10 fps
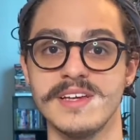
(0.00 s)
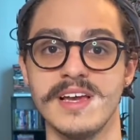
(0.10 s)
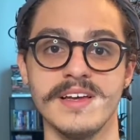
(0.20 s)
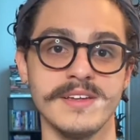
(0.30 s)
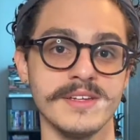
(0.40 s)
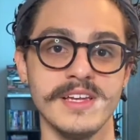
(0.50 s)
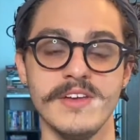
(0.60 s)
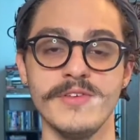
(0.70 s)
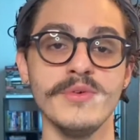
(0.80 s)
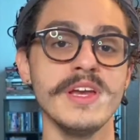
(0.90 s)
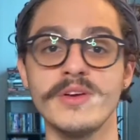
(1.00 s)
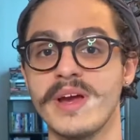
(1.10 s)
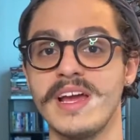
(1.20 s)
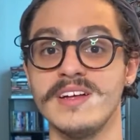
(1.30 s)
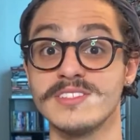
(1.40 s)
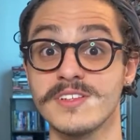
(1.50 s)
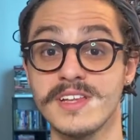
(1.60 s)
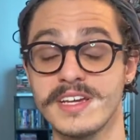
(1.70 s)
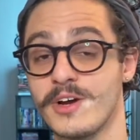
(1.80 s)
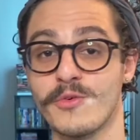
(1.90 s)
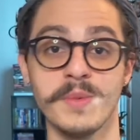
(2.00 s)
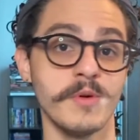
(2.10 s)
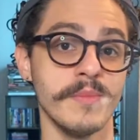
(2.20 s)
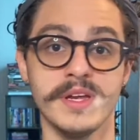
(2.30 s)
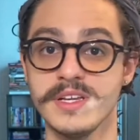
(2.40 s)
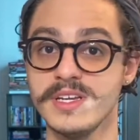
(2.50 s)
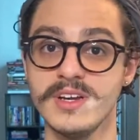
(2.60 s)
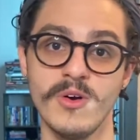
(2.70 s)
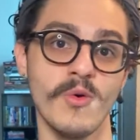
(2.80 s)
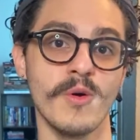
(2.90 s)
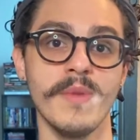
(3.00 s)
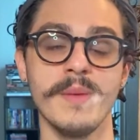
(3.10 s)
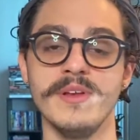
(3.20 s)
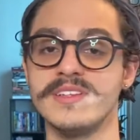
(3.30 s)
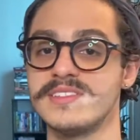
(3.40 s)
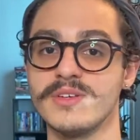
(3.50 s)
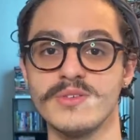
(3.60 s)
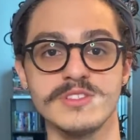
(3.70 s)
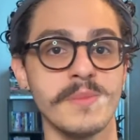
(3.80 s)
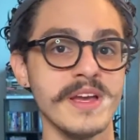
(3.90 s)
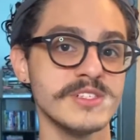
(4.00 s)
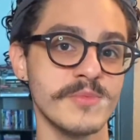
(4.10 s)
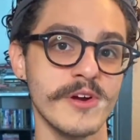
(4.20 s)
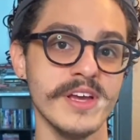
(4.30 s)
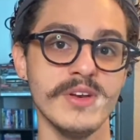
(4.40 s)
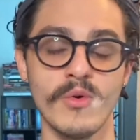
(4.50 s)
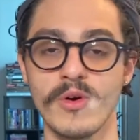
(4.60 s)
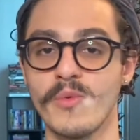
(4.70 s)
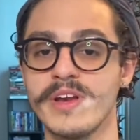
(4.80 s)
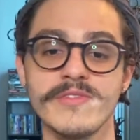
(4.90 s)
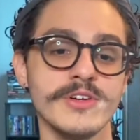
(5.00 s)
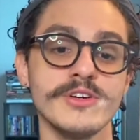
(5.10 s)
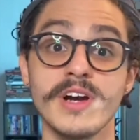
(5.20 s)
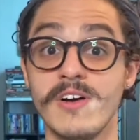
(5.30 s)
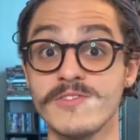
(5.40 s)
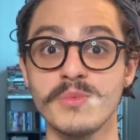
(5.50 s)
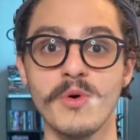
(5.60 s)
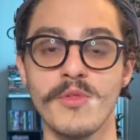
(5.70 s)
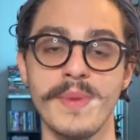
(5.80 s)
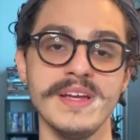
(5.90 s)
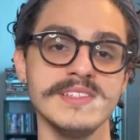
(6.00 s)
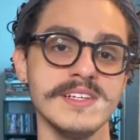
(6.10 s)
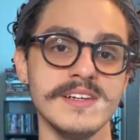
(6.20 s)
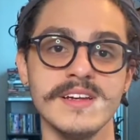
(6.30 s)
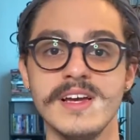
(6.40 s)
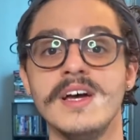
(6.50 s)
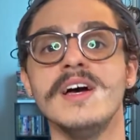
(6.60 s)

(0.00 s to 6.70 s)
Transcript: And if you can get your hands on like a Reaper Mini or maybe a single Space Marine or whatever you're comfortable with painting,